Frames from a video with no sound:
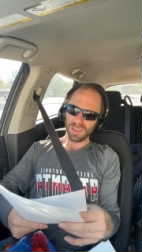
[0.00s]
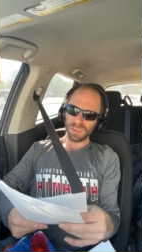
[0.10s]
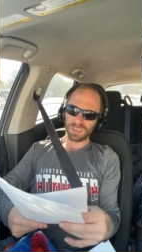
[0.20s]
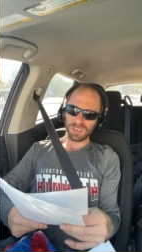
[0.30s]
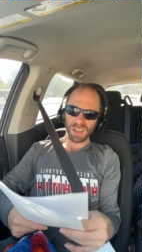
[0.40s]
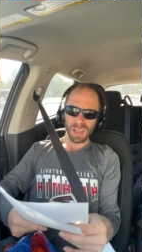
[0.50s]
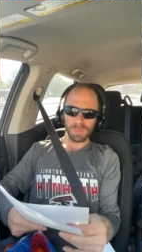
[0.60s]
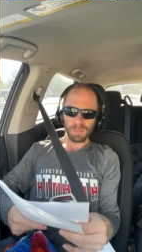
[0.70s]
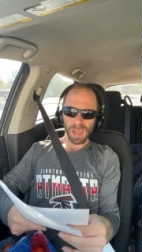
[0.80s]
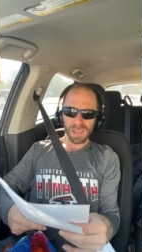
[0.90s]
The state
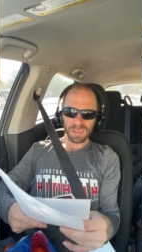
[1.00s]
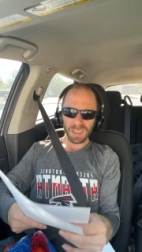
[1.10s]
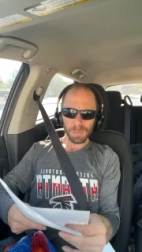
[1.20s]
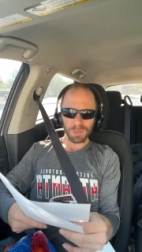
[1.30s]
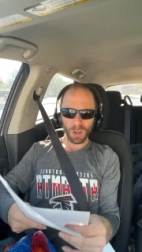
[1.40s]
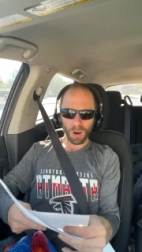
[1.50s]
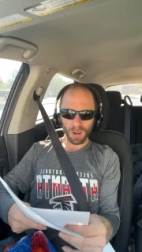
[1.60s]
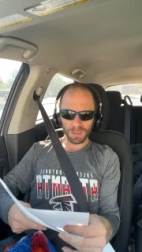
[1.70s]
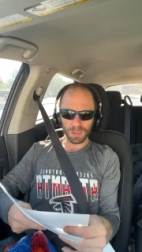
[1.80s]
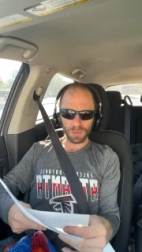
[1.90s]
may attempt to
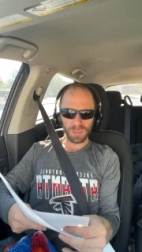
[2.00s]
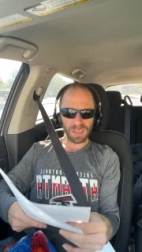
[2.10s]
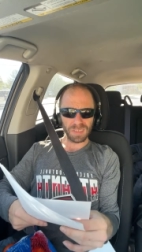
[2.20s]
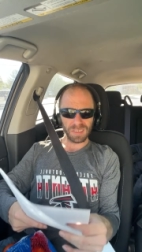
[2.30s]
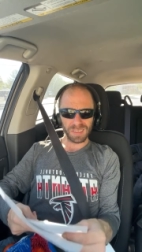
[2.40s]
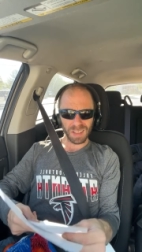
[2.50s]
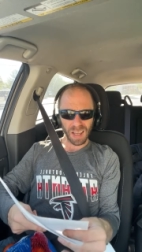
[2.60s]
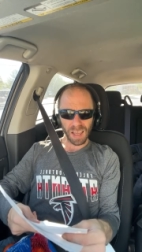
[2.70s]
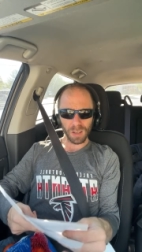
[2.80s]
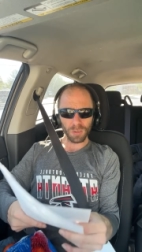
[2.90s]
argue that the
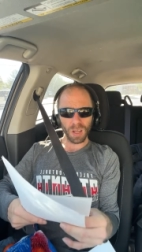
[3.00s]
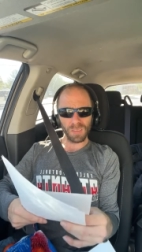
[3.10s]
denial